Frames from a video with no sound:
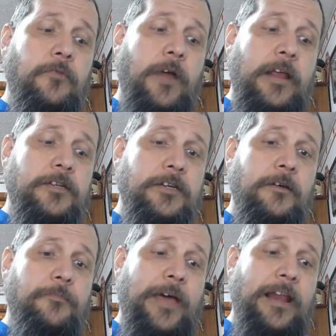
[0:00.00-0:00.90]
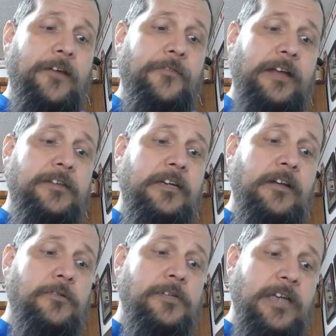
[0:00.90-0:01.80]
Great Panic of
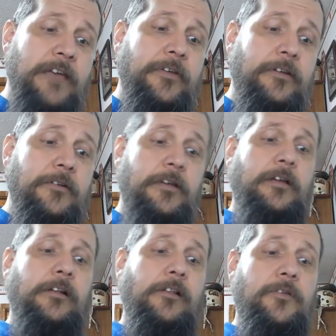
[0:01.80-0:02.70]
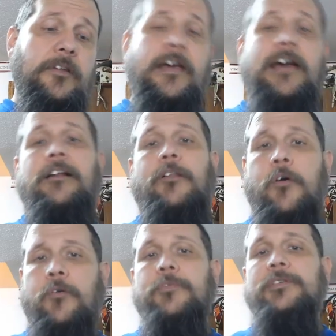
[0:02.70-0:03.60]
1907 included that,
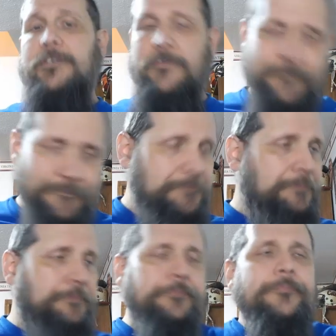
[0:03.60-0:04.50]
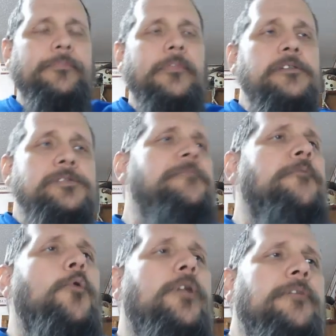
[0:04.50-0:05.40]
along with some
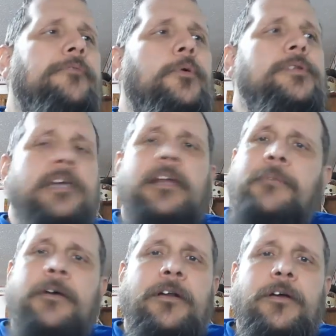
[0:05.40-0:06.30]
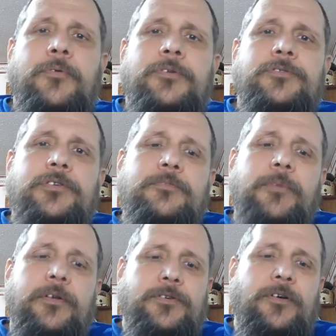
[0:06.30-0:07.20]
foreign influence. Again, I'm not going to quiz you too
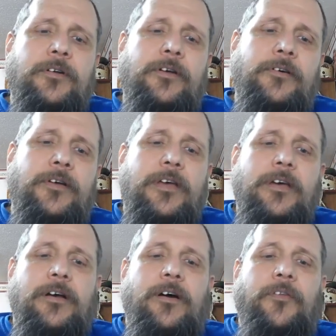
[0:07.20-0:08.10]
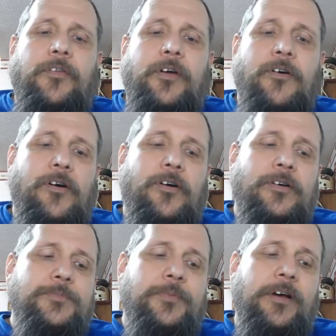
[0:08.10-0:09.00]
much on the
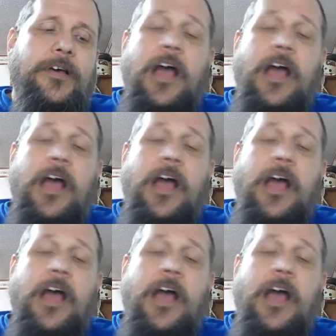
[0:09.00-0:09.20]
cause, but